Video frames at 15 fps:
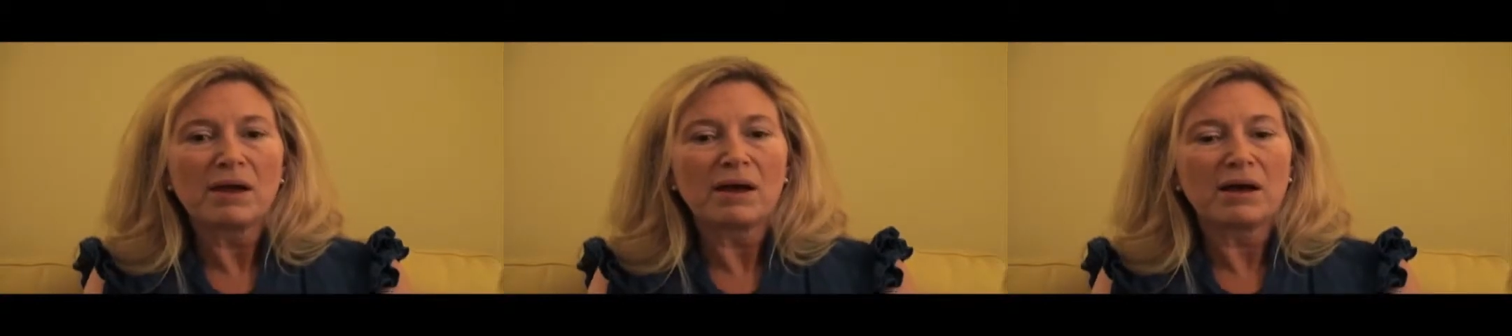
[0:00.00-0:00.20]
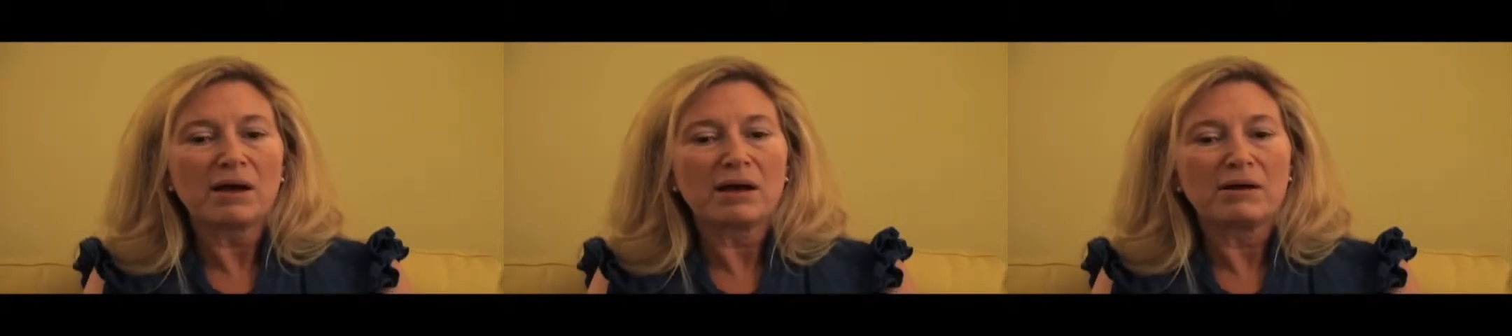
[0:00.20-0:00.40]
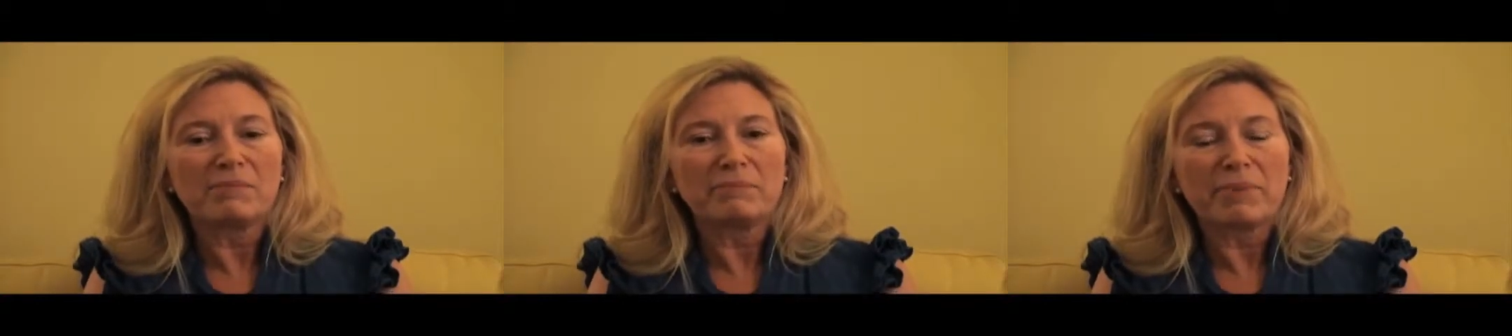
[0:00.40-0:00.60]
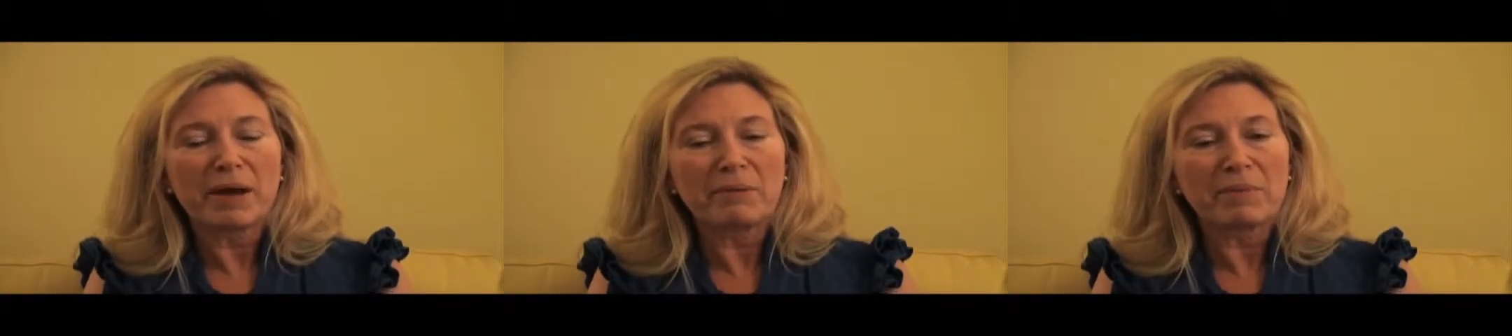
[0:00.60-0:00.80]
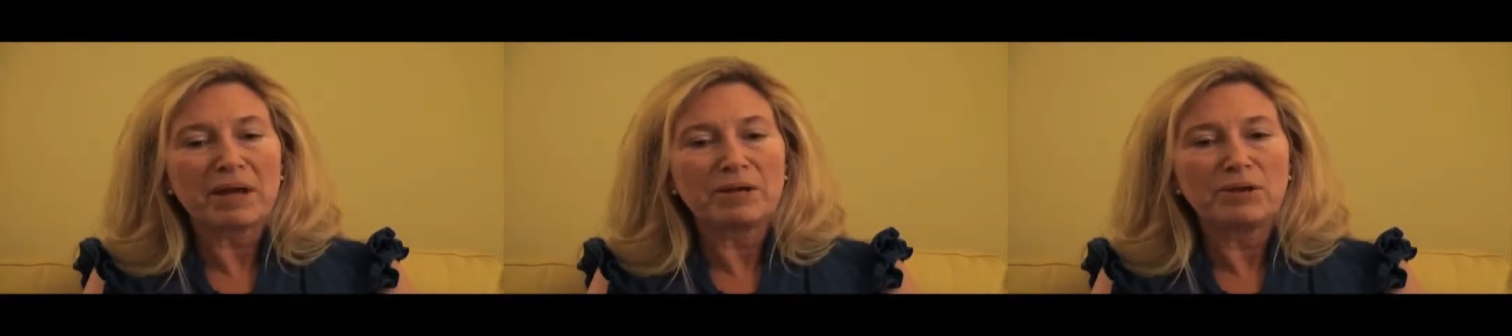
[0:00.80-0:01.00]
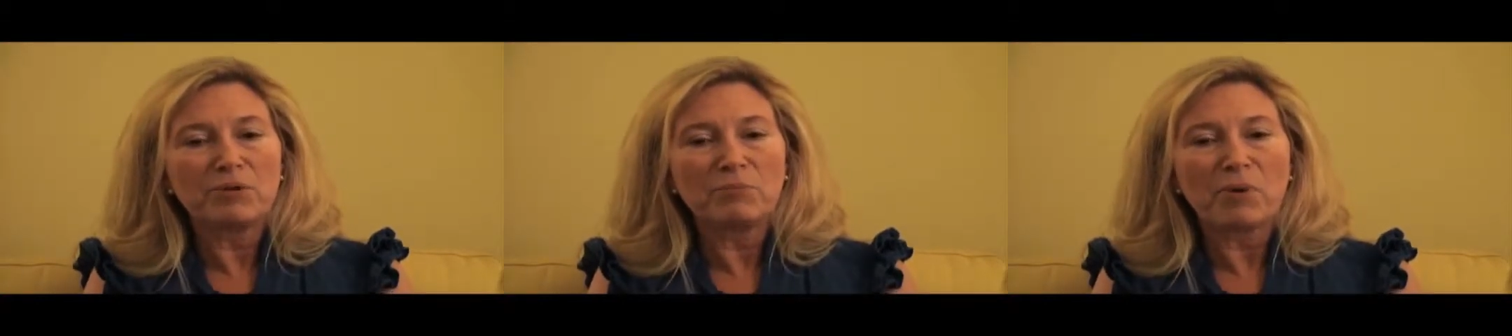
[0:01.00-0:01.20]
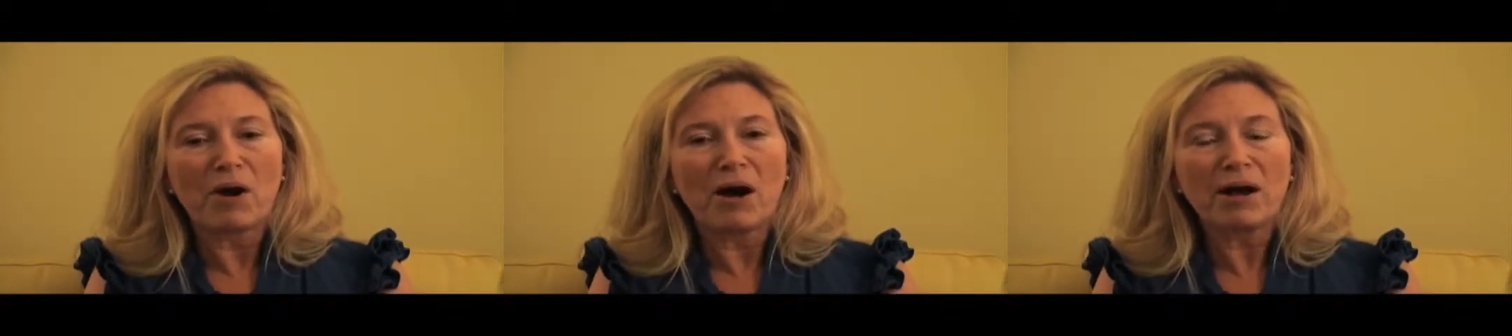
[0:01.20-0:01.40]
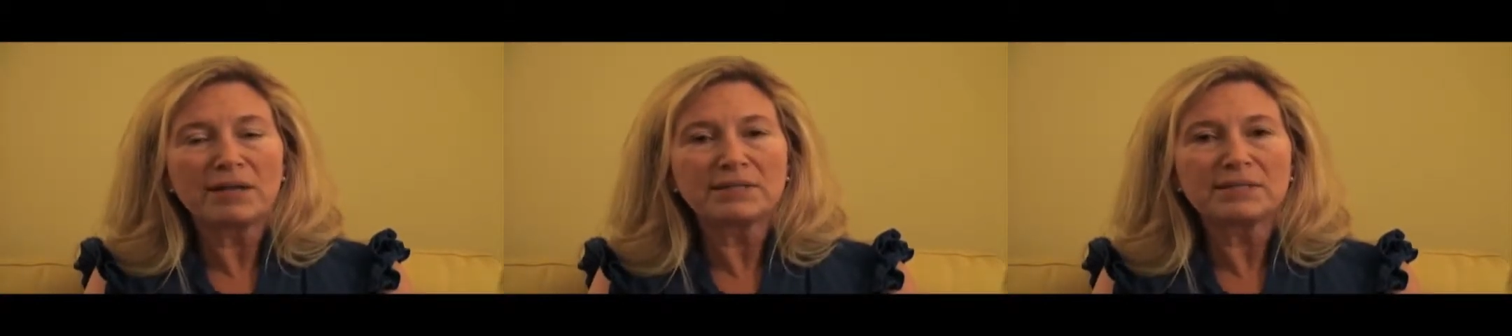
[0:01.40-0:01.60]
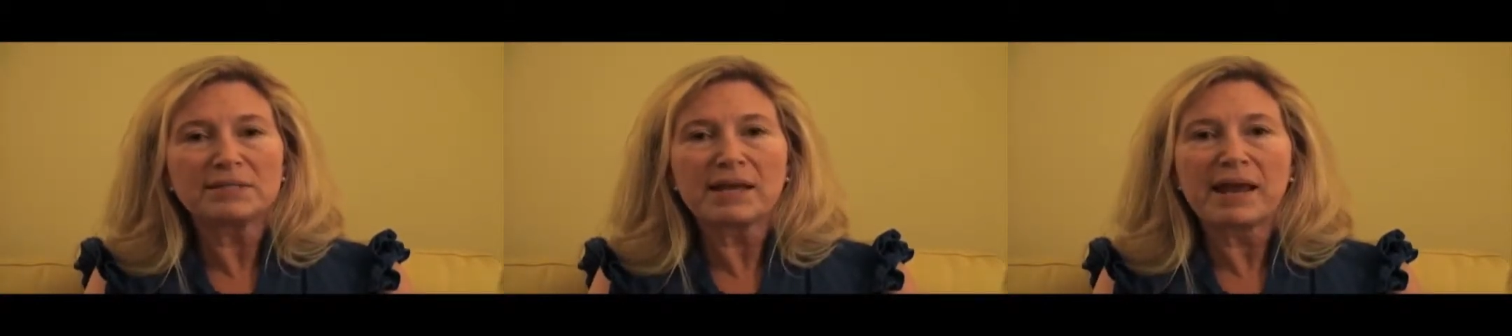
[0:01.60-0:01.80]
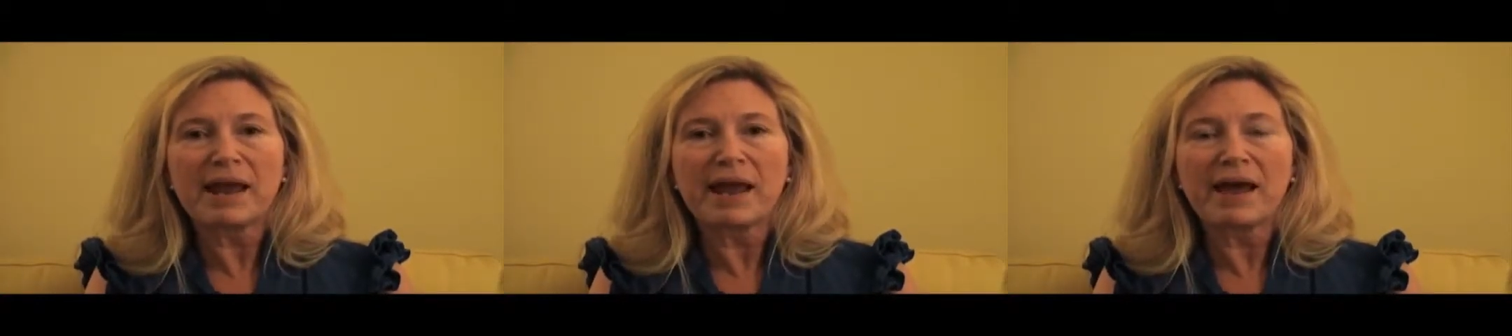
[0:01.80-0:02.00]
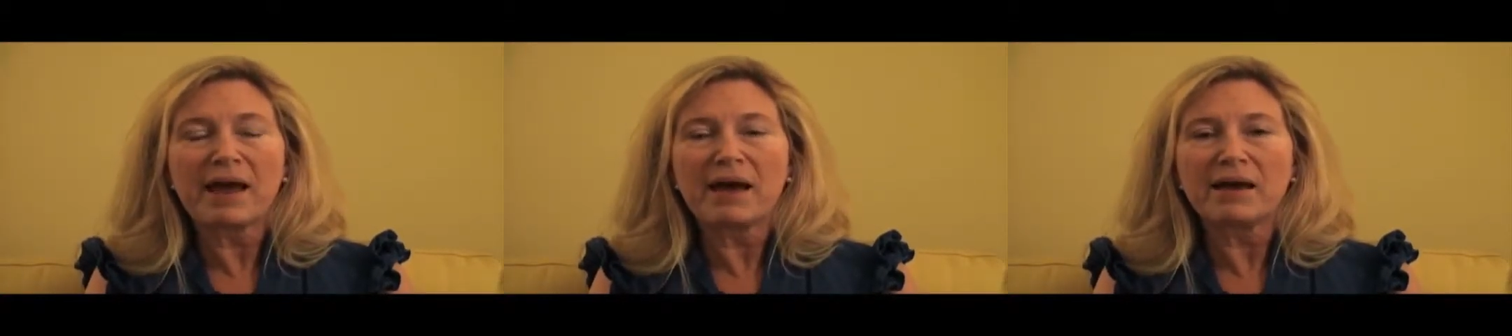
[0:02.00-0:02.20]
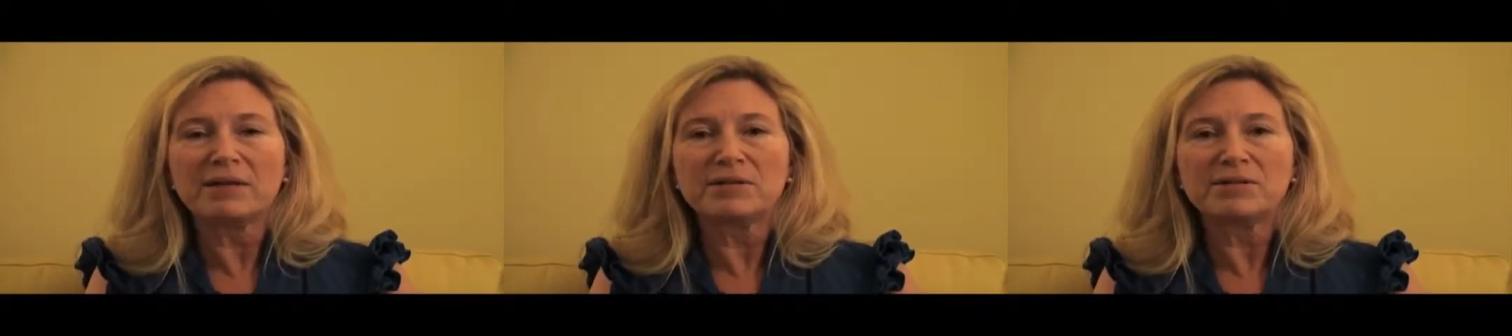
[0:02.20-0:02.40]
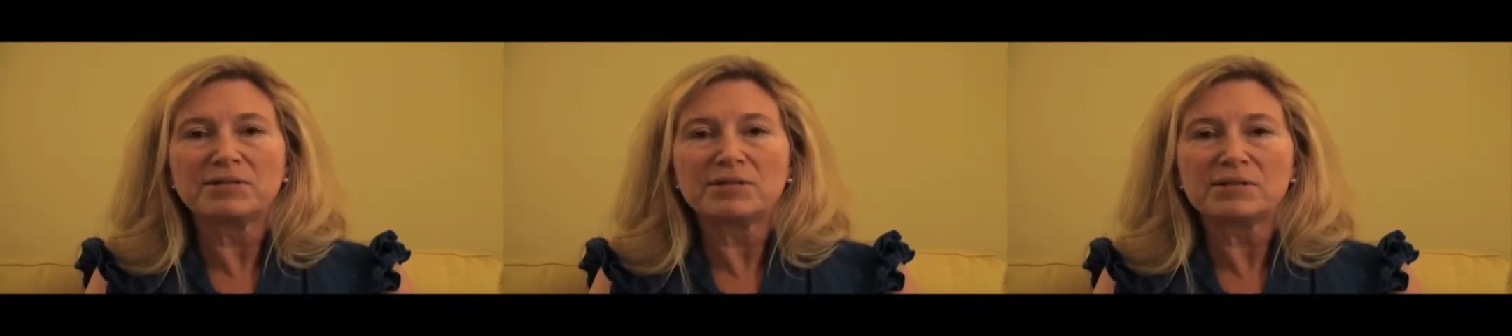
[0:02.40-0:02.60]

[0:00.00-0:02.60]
by my new boss, and